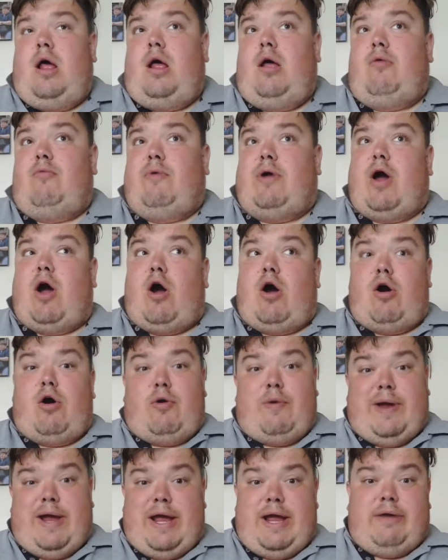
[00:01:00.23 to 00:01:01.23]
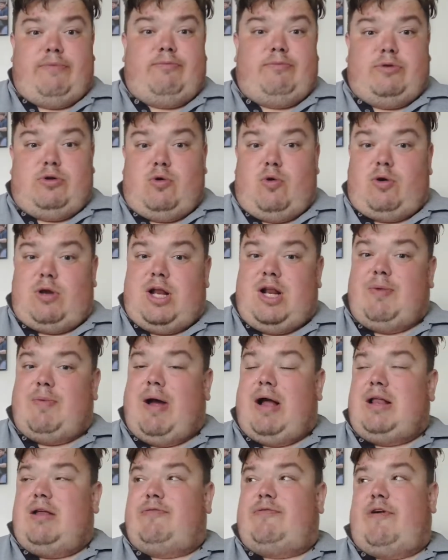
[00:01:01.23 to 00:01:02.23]
we are here talking
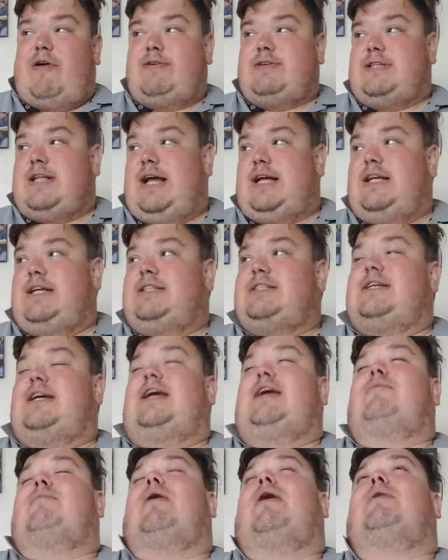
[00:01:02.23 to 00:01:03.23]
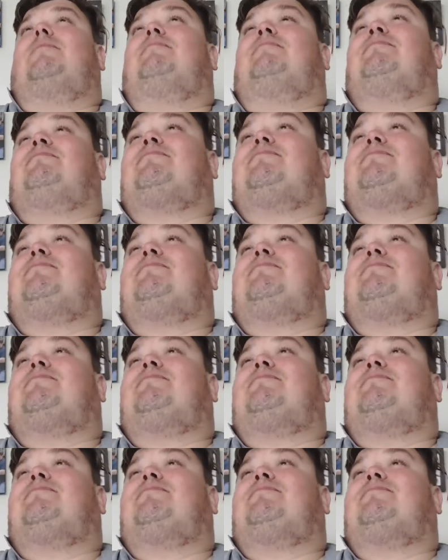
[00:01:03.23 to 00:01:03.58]
about the Forest ladies team, and